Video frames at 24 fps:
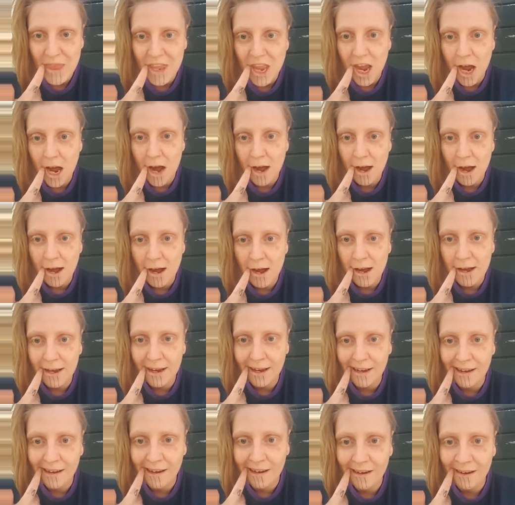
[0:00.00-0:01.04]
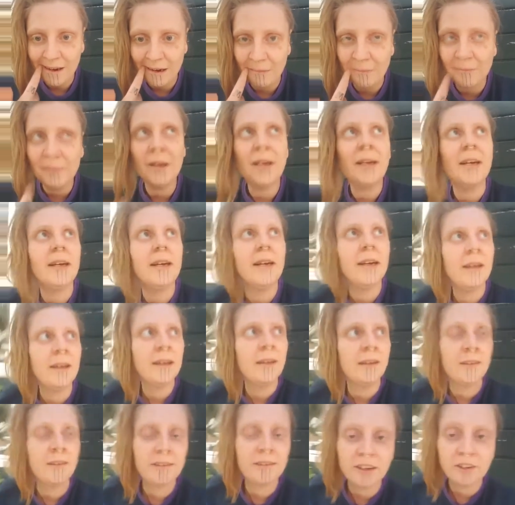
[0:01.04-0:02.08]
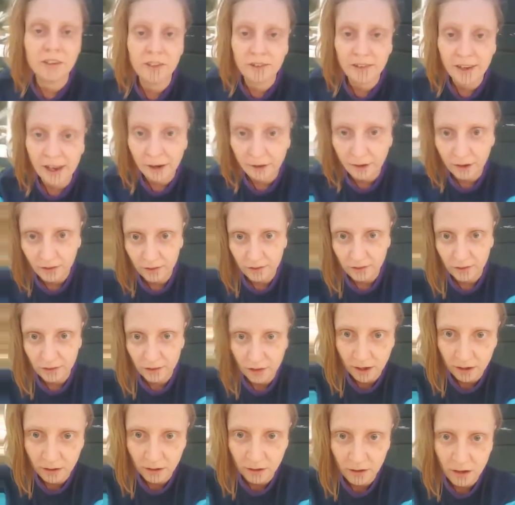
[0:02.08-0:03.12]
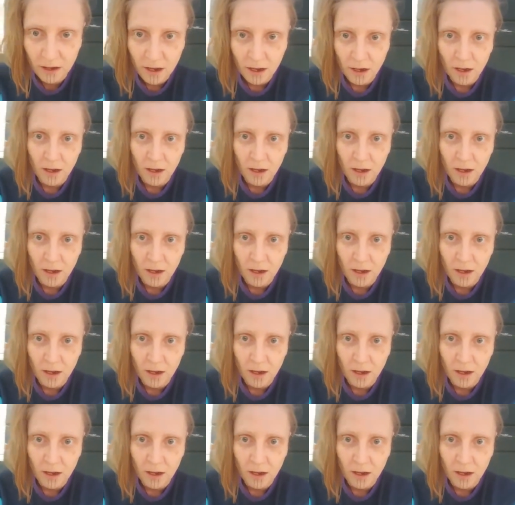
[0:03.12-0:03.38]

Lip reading: I am a Sagittarius sun,